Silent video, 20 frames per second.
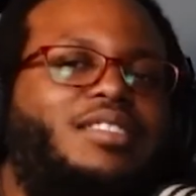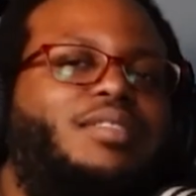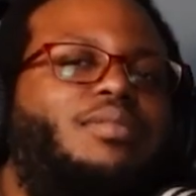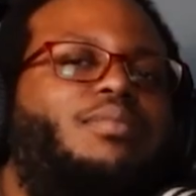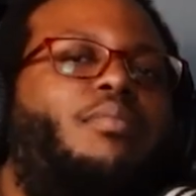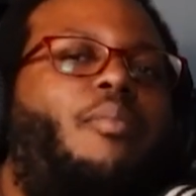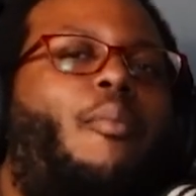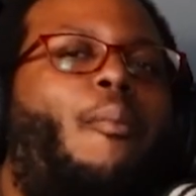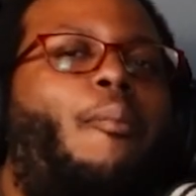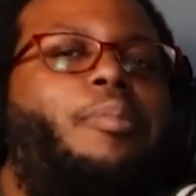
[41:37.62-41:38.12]
was
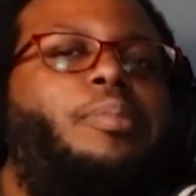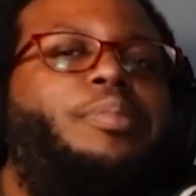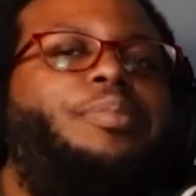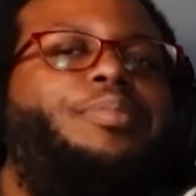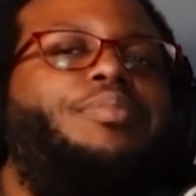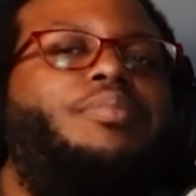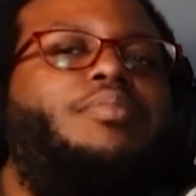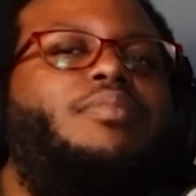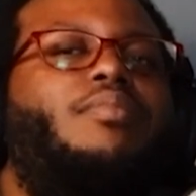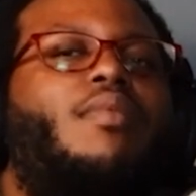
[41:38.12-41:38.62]

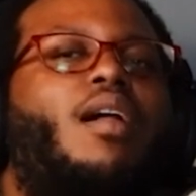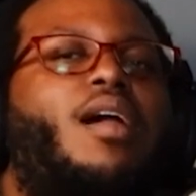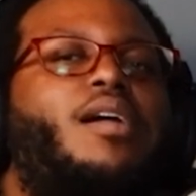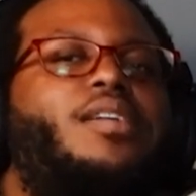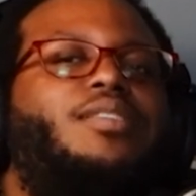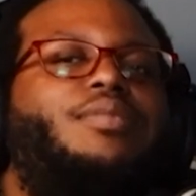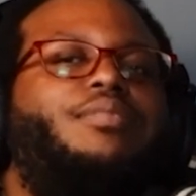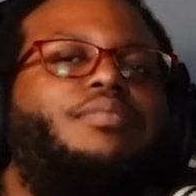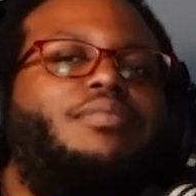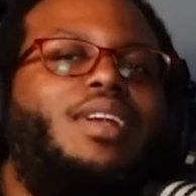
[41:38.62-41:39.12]
planned.
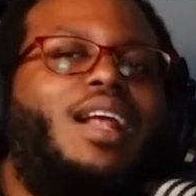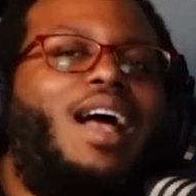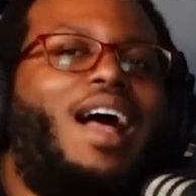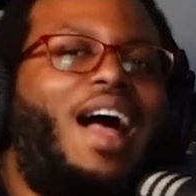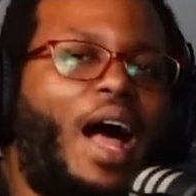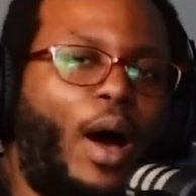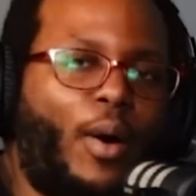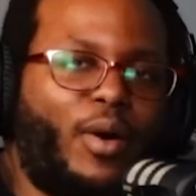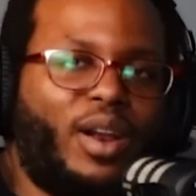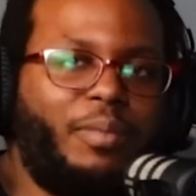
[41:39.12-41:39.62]

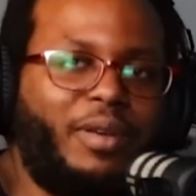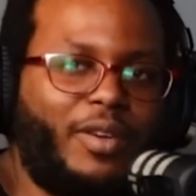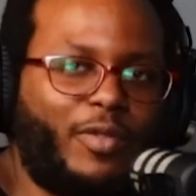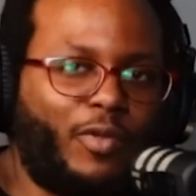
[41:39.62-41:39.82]
I want to be